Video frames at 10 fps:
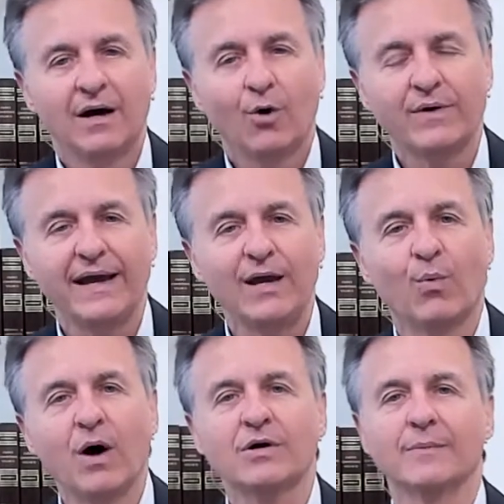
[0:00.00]
Okay,
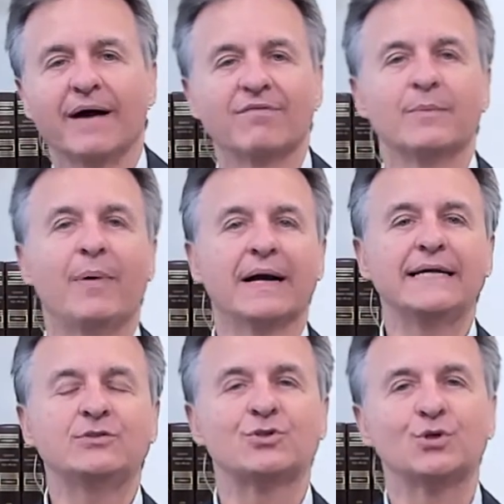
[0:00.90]
welcome
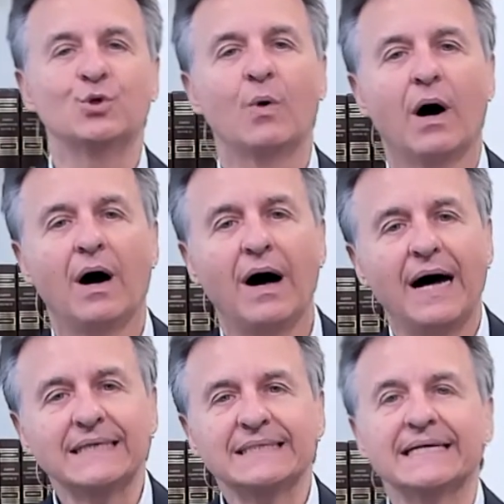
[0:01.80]
everybody to
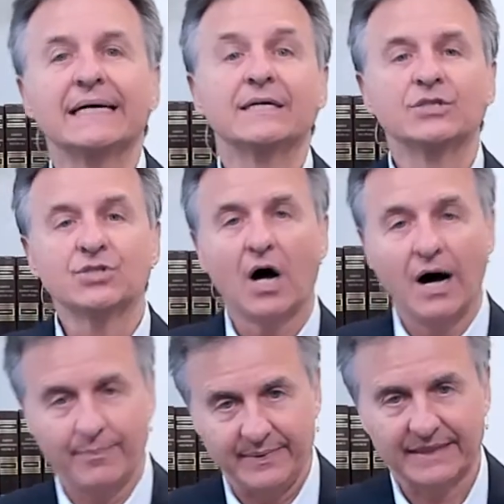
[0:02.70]
Hot
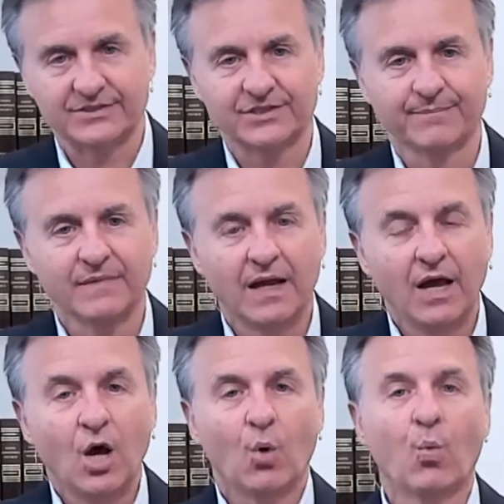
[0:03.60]
Topics,
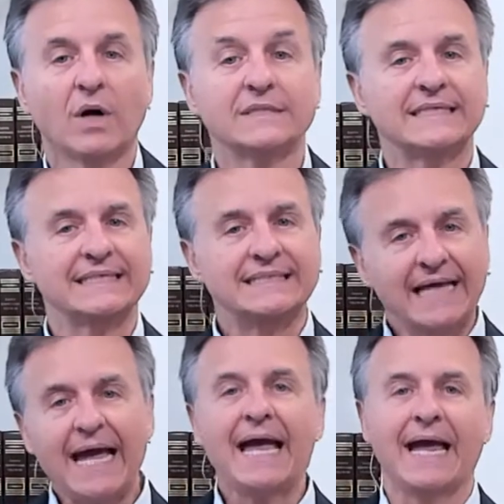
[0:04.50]
where
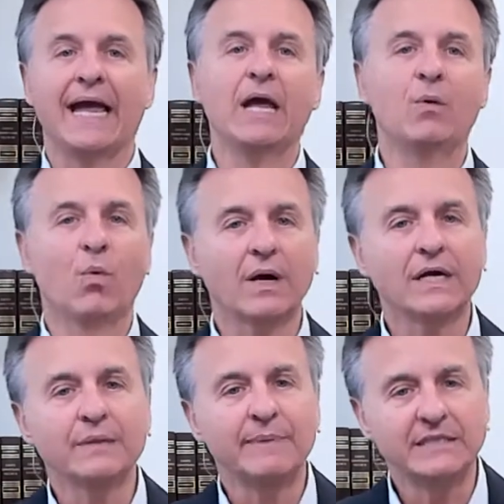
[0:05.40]
today we're
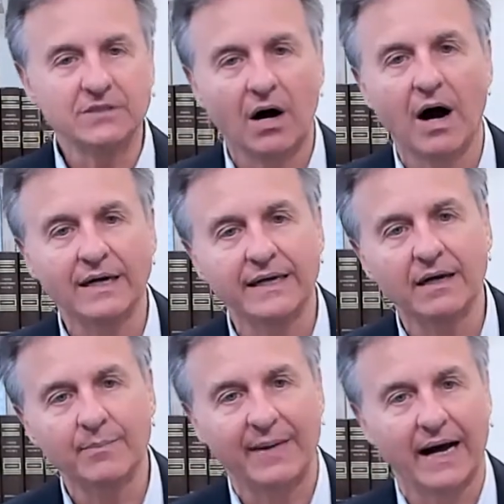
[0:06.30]
going to be talking
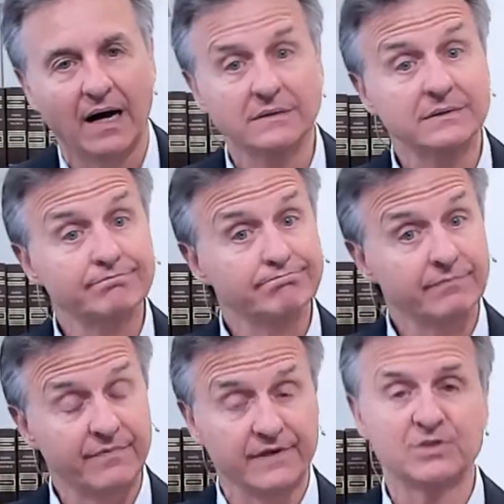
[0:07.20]
about
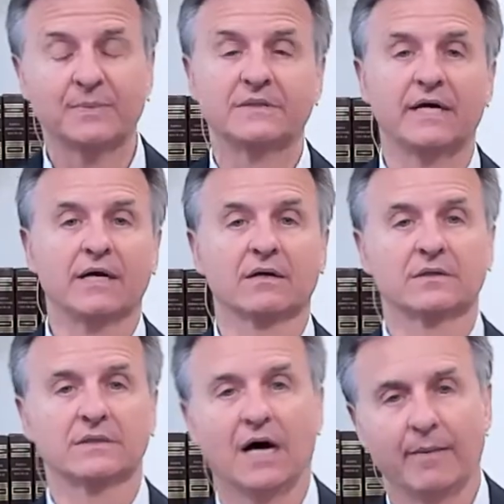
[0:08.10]
this particular
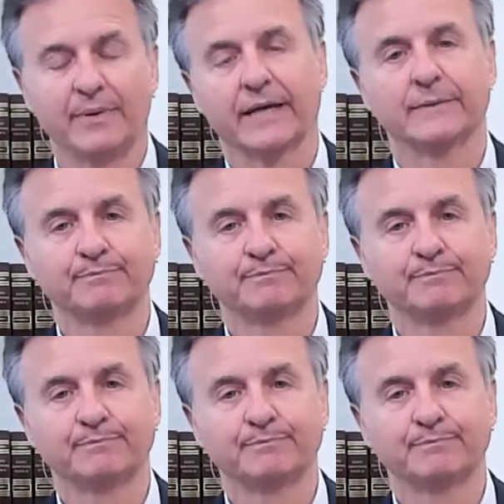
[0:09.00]
topic.